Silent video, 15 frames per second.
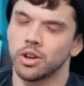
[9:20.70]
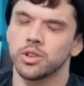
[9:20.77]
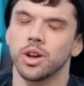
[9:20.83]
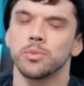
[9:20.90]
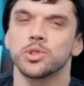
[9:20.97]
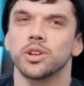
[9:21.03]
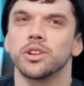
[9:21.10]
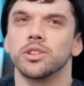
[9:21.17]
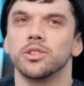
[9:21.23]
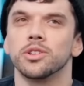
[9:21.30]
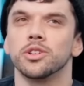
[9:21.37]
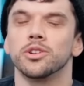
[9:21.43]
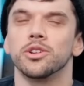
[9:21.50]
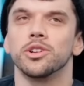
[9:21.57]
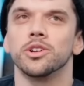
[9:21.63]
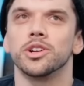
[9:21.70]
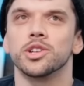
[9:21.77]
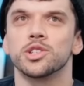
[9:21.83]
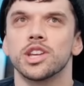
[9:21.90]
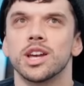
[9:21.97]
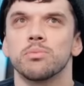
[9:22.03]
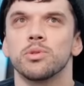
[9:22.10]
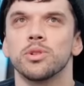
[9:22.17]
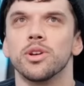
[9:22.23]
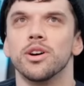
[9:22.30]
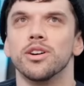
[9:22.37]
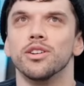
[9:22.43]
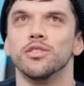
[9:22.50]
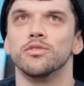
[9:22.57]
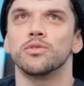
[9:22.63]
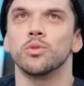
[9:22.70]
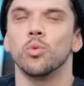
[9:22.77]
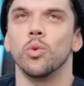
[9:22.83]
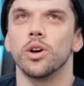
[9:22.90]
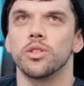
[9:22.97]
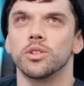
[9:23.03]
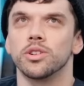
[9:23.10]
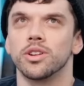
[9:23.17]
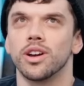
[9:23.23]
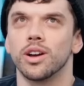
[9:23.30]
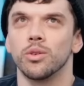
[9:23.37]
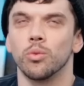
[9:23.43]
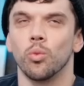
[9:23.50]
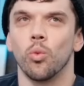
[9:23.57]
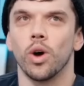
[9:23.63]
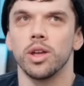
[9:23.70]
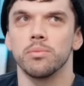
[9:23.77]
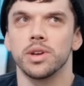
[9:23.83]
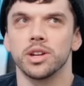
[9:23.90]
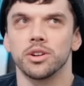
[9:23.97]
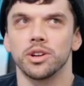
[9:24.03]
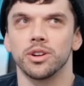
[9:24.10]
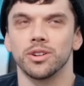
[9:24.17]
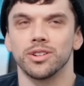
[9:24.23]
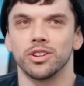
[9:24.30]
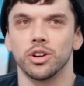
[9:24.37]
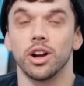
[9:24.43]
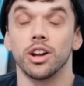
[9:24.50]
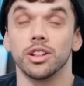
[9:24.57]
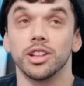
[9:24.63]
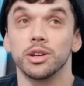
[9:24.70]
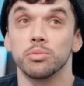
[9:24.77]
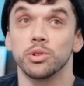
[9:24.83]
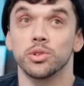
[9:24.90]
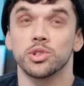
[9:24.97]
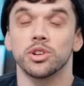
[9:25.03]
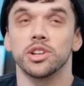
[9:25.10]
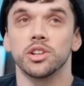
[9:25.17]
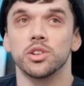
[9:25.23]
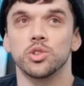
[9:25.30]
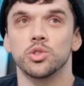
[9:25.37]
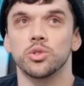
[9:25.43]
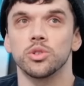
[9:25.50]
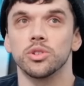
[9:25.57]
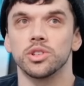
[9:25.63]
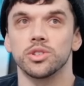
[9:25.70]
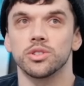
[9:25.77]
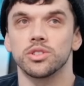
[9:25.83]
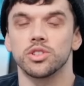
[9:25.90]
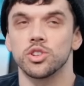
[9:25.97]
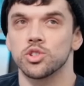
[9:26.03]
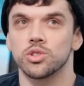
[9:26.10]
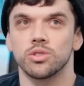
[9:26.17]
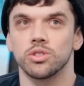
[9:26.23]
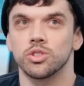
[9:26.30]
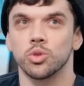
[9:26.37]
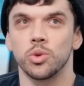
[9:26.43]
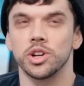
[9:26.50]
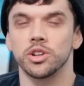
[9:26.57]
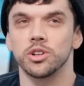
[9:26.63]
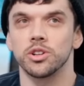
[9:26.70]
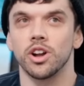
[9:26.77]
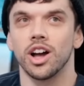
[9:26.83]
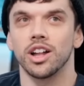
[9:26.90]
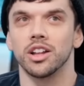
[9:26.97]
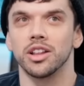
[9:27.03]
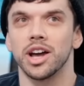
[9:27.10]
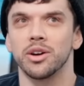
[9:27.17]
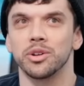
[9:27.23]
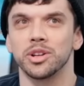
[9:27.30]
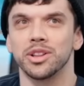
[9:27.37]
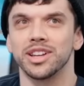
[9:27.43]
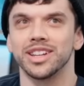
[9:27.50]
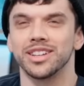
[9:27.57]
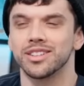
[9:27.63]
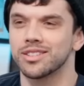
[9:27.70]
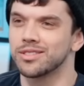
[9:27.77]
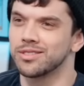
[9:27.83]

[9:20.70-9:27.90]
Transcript: I'm sorry, your example of whether or not white men or liberals are in control is just Twitter not allowing like...